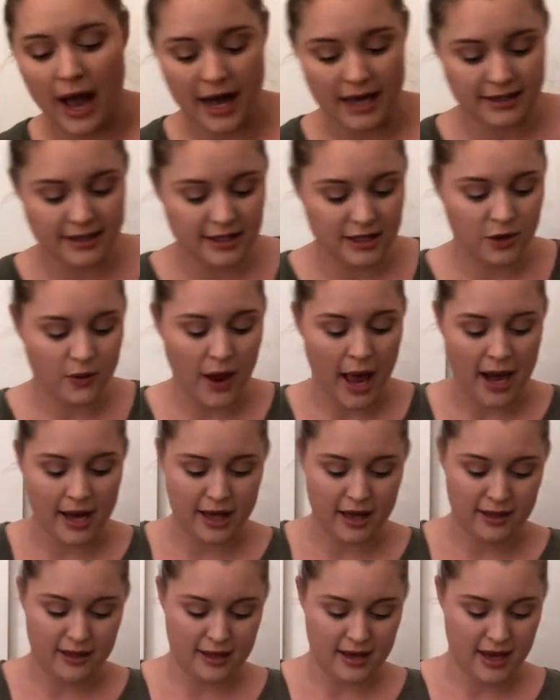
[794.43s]
add to
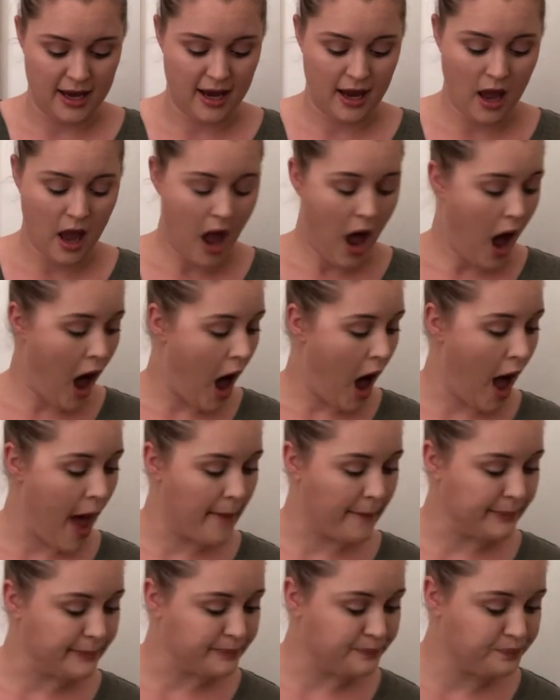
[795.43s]
anything.
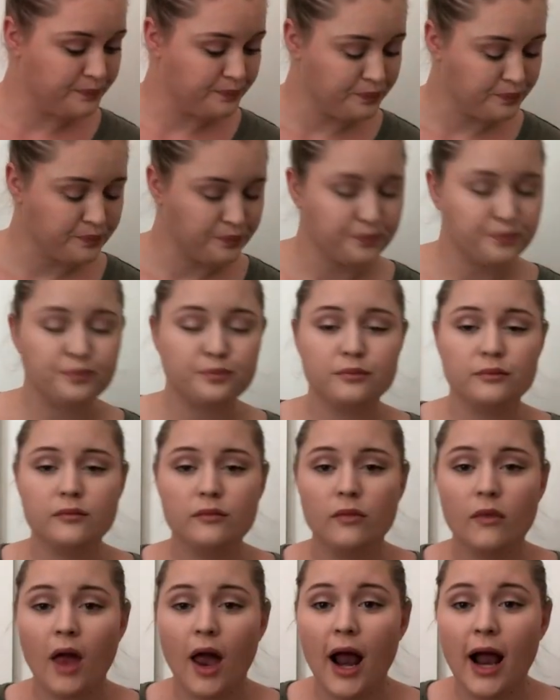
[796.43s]
And
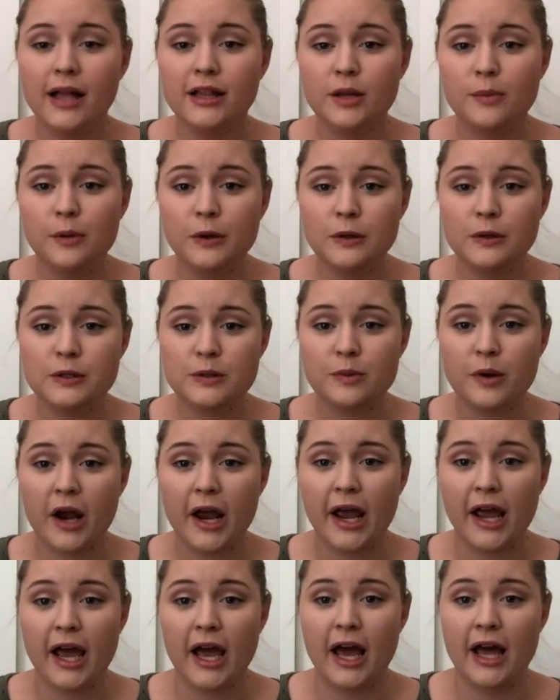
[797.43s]
the poo
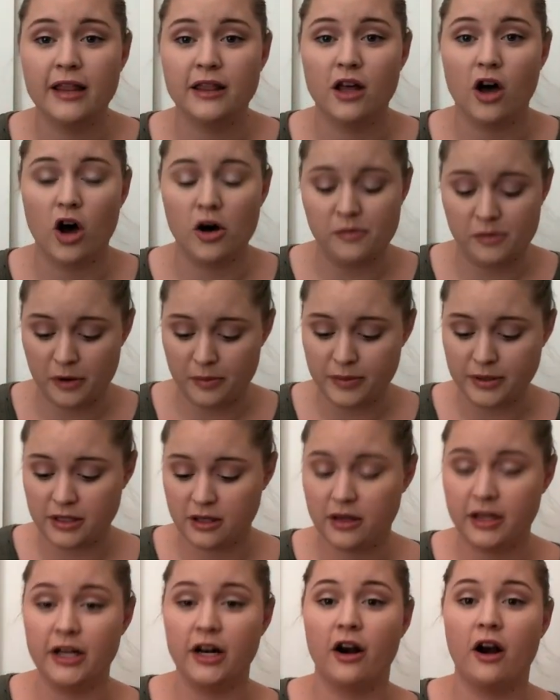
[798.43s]
spray and the all-purpose
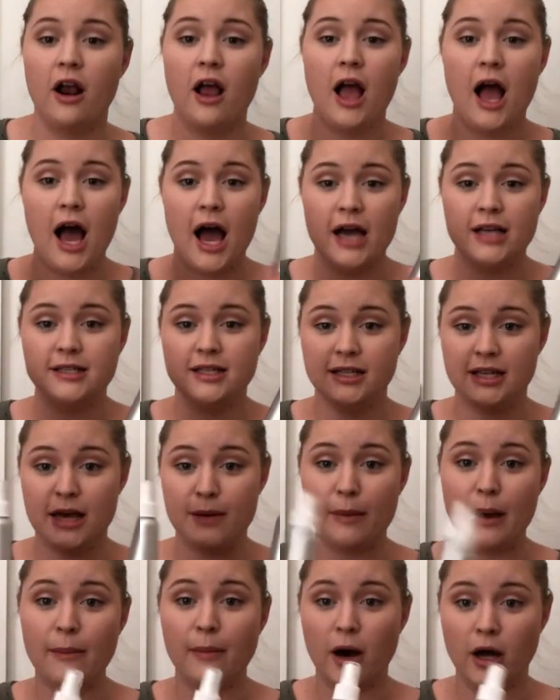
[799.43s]
cleaner, I did
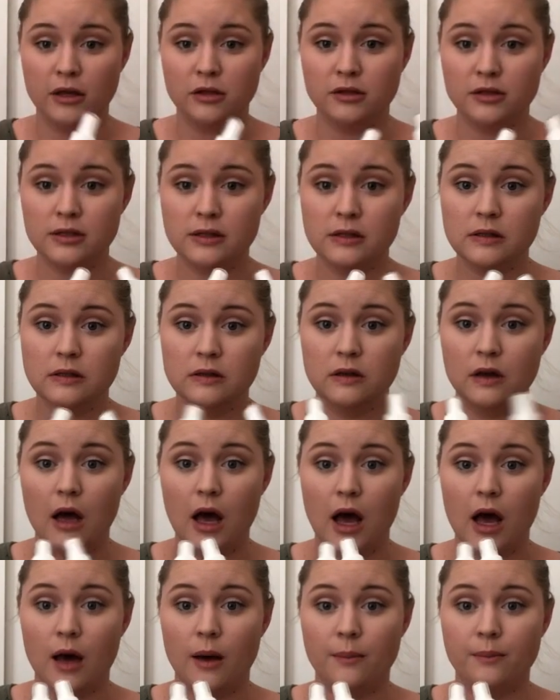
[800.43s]
get my bottles
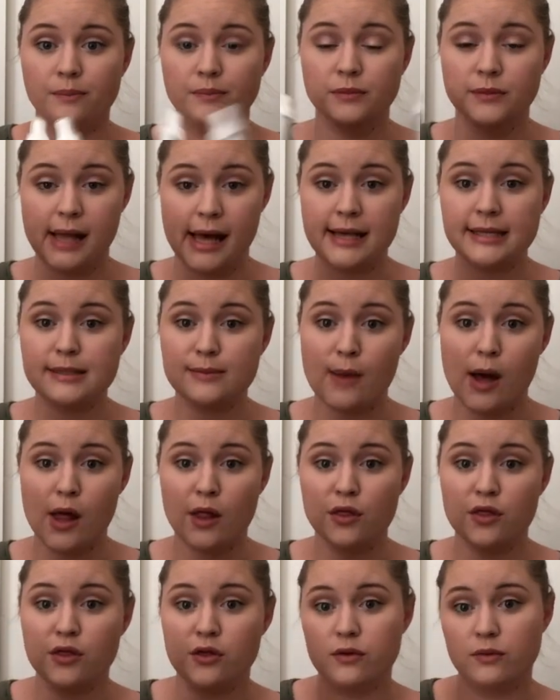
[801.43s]
last
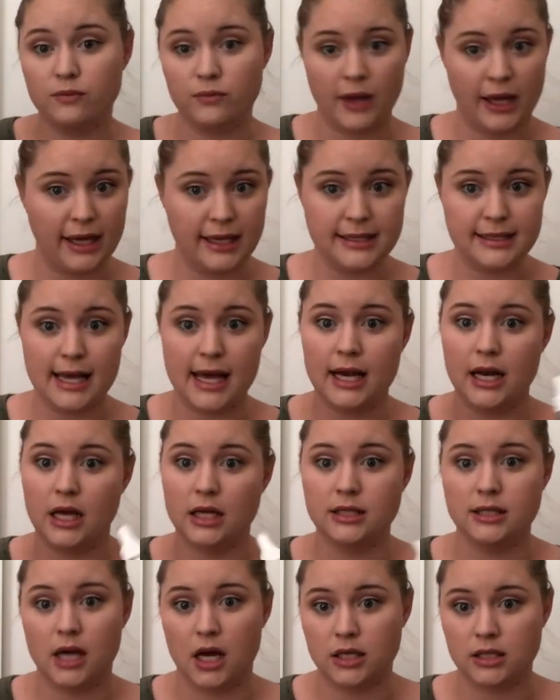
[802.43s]
month. Like I said,
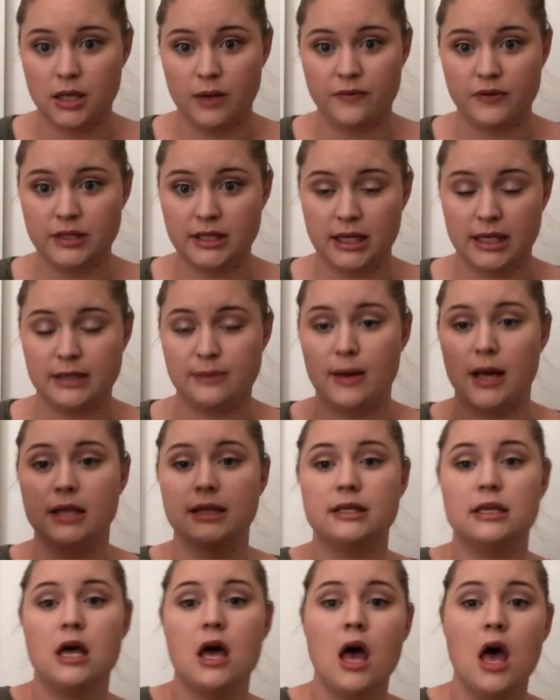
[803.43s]
I stocked up for 6
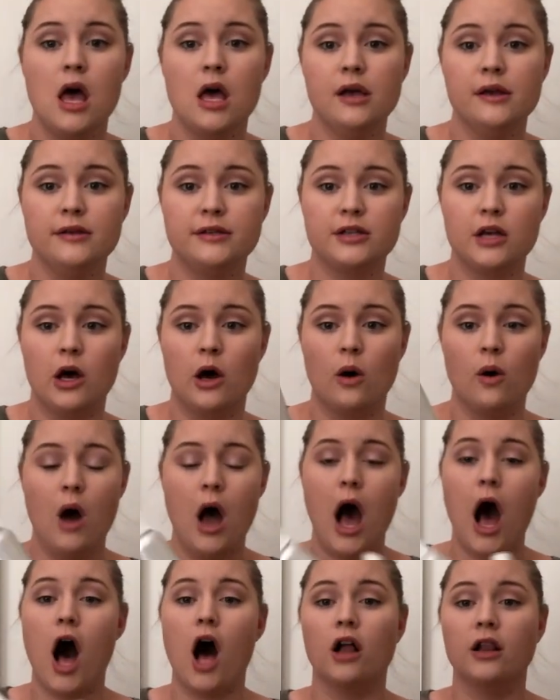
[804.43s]
months. So
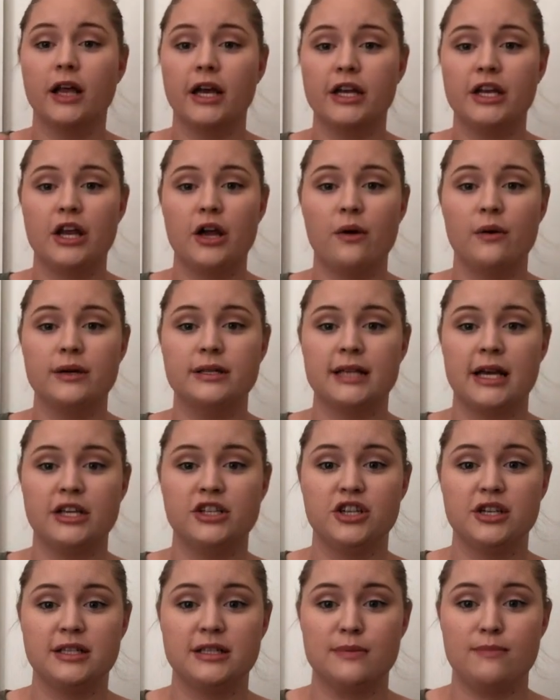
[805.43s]
all I do is I
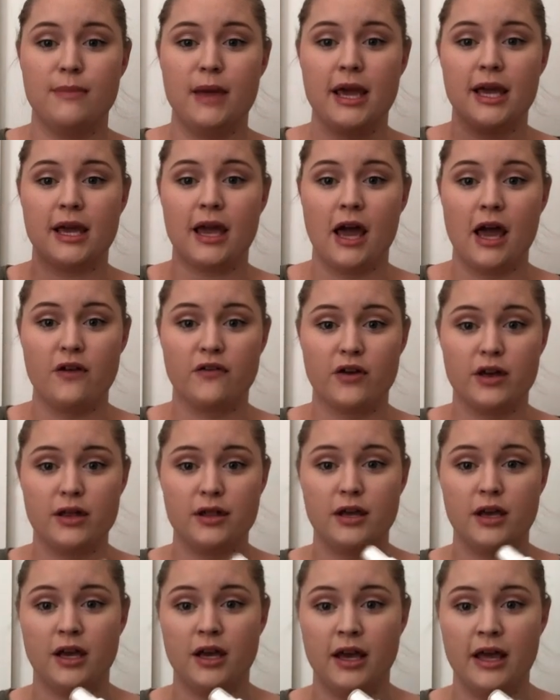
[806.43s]
just make
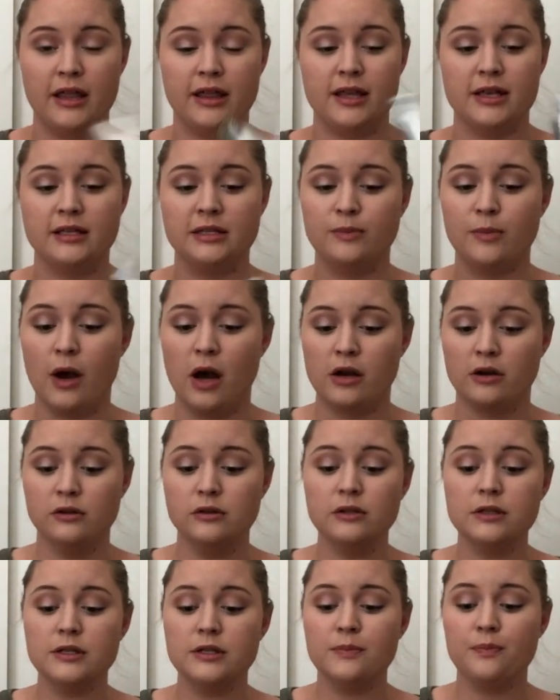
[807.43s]
everything in these
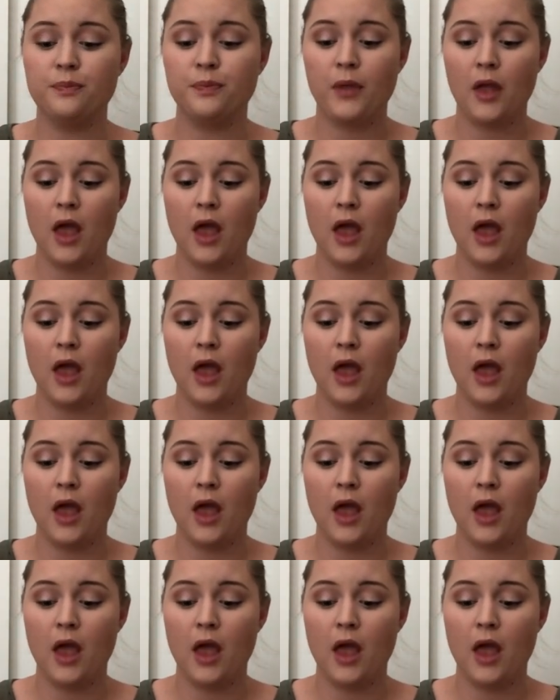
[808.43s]
bottles,